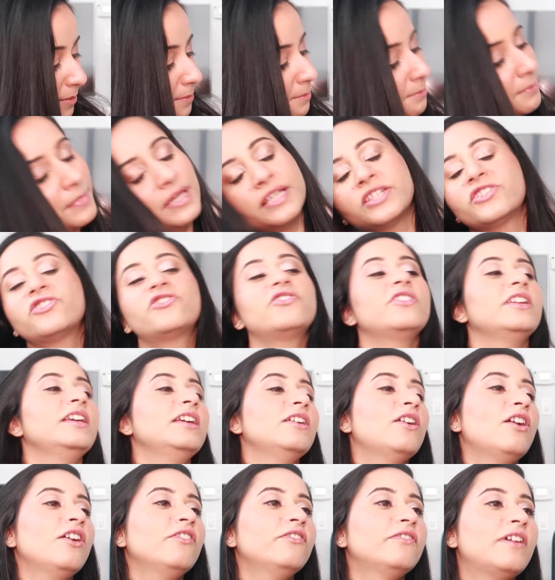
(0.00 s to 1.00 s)
Mystery
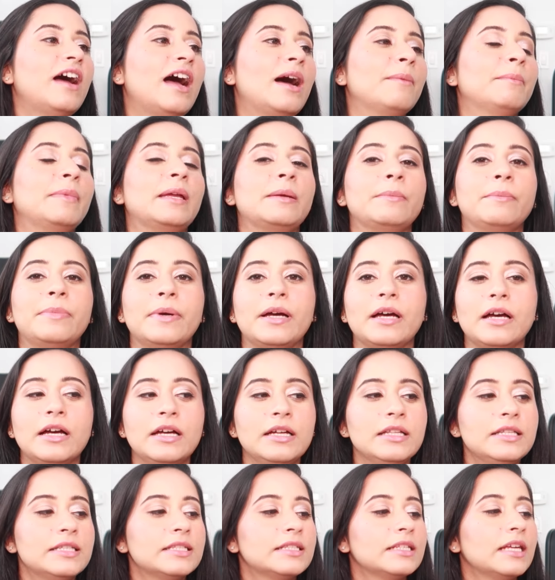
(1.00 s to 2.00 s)
of
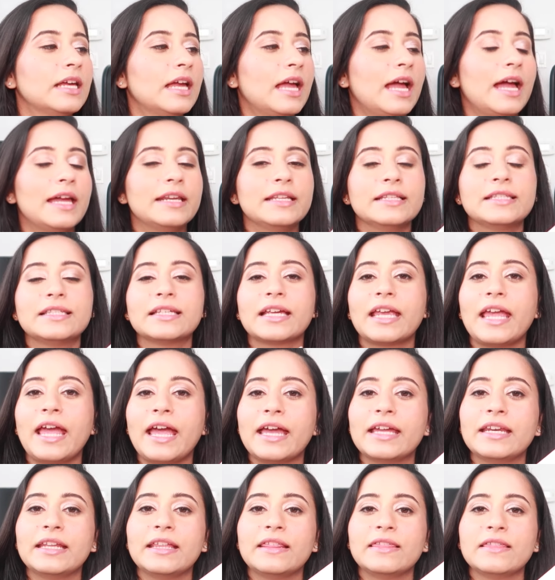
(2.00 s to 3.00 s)
Hummingbirds, and it's
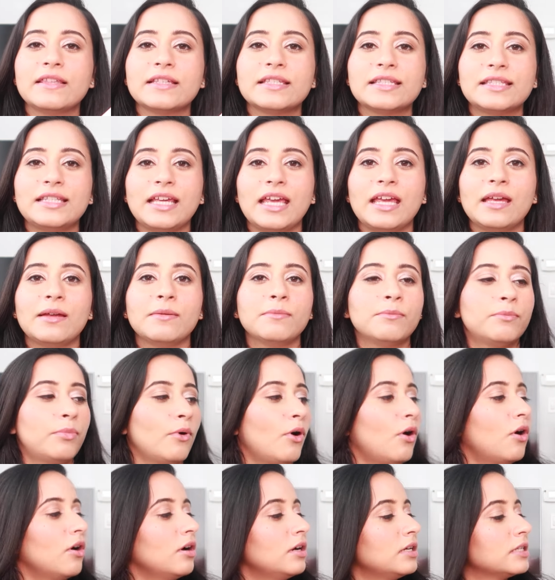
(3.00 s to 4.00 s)
again in the same
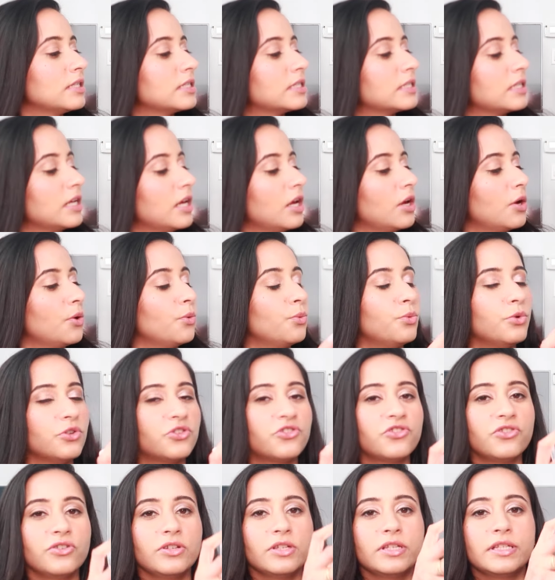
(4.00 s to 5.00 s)
box,
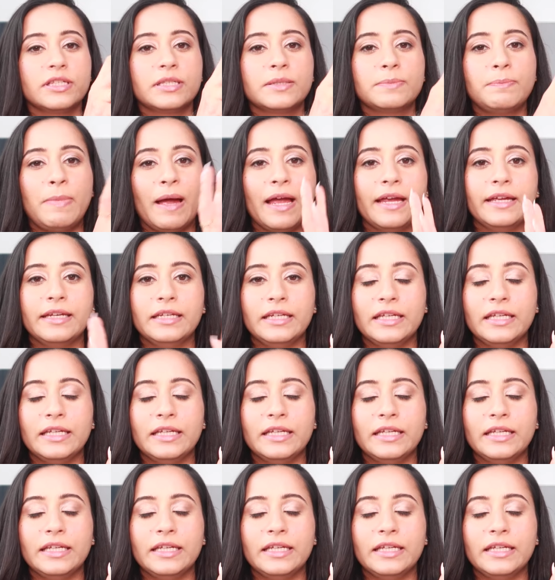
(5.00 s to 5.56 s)
which is by